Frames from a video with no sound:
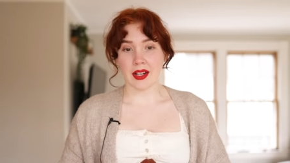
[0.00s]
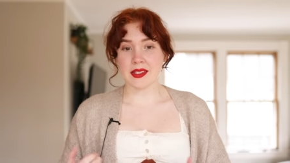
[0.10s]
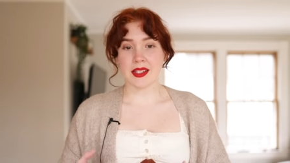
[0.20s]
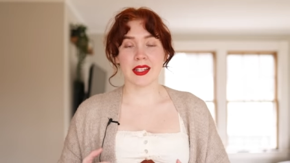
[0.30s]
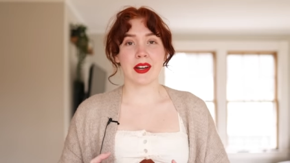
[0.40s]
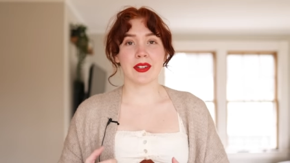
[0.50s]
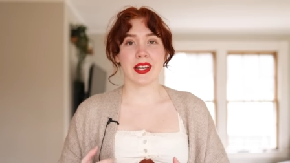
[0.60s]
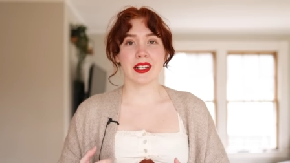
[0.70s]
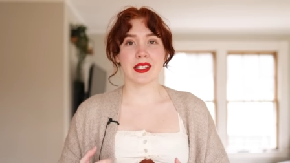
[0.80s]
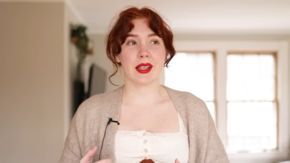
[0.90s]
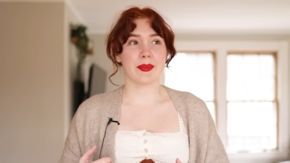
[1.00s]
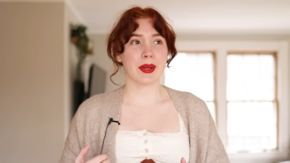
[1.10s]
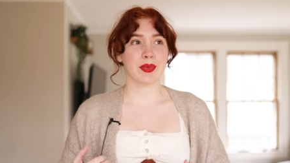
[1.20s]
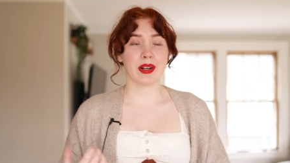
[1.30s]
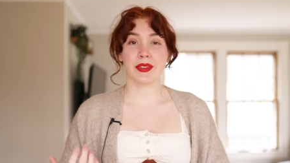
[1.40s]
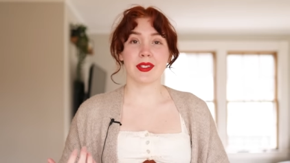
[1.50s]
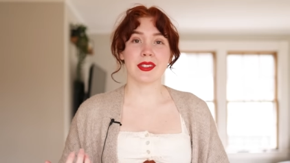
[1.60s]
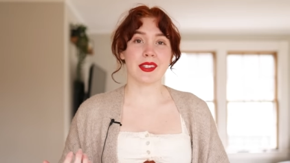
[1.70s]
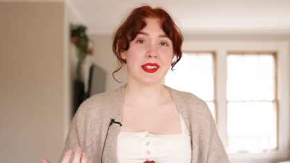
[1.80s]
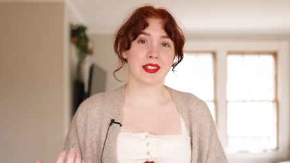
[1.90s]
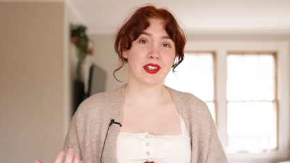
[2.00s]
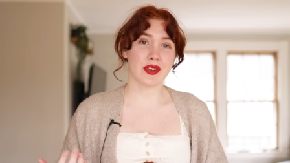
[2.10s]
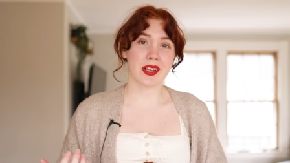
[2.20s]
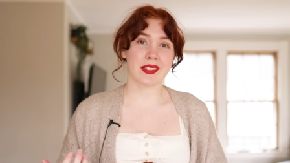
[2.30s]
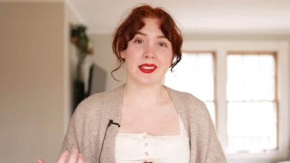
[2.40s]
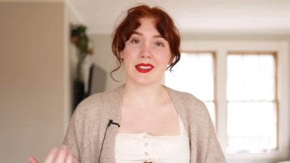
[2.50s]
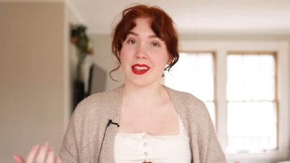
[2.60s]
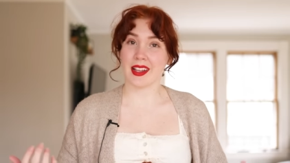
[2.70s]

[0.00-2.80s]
Honestly, nowadays, my preference is to dress